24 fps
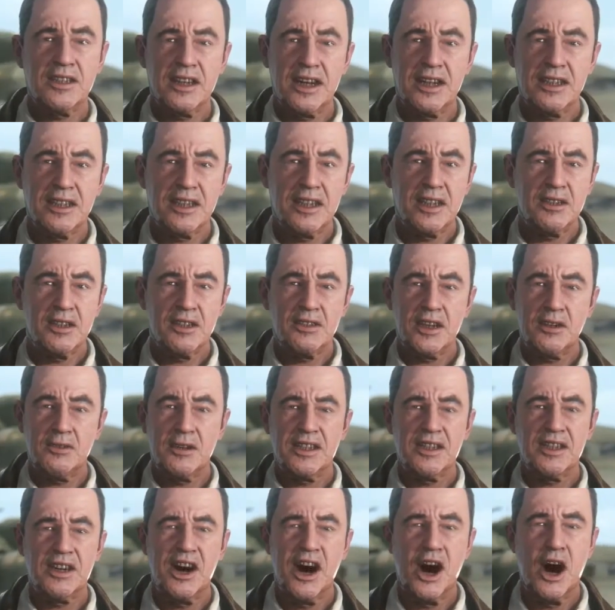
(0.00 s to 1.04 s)
say to you that there
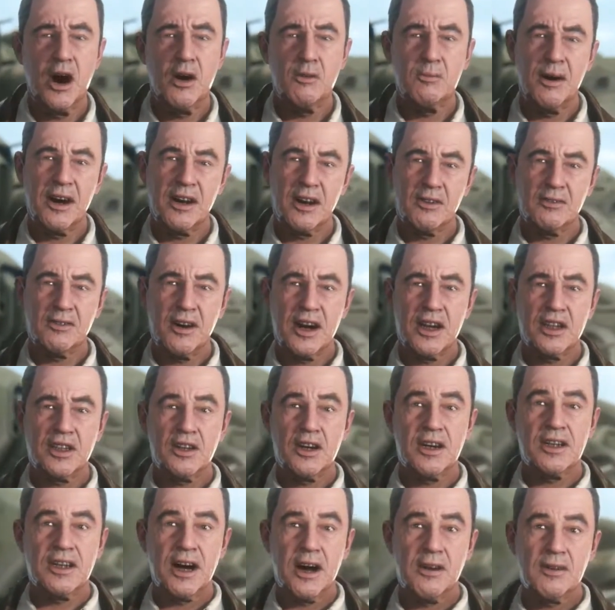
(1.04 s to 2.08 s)
is no
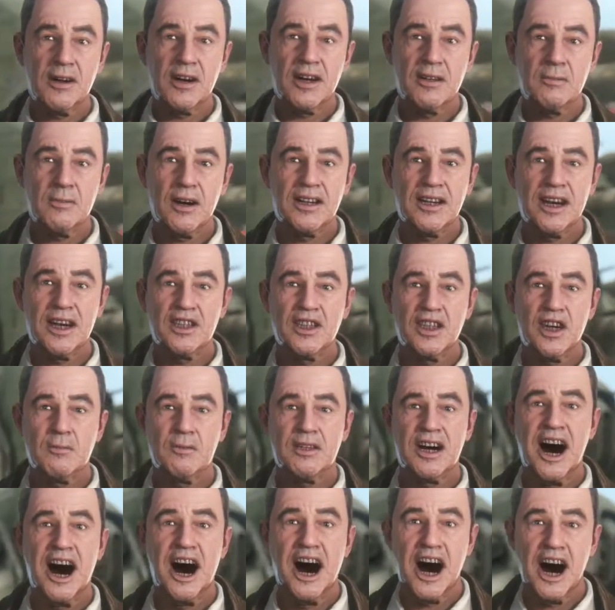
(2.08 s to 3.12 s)
manufacturer currently making
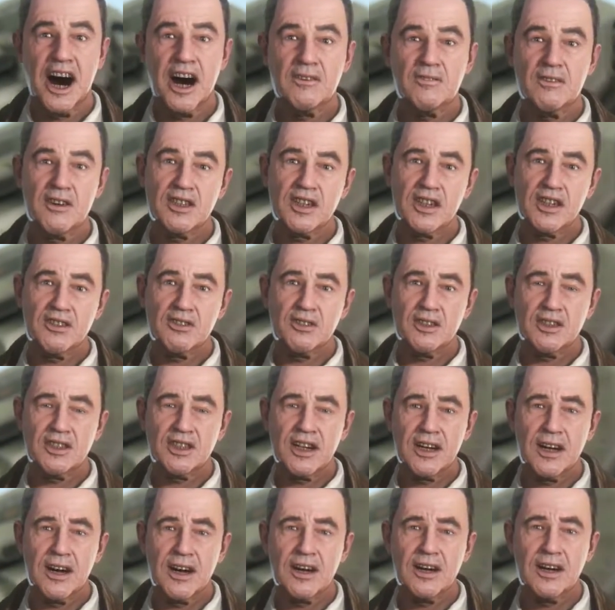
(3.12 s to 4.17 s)
ships half as interesting